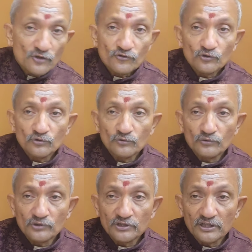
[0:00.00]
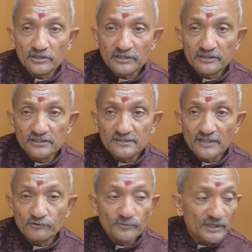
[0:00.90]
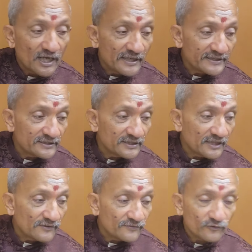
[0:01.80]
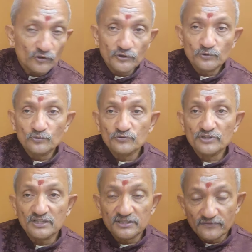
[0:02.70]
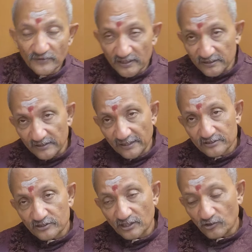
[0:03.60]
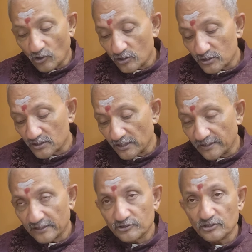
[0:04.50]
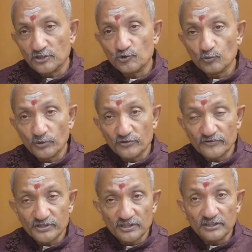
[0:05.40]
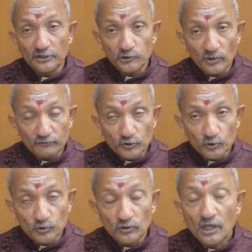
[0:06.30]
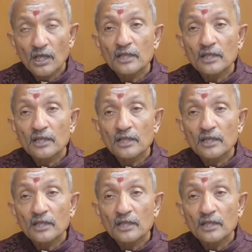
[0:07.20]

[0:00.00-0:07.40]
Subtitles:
So the returns have to be high enough for you to justify that extra cost, that extra supervision that you have to do,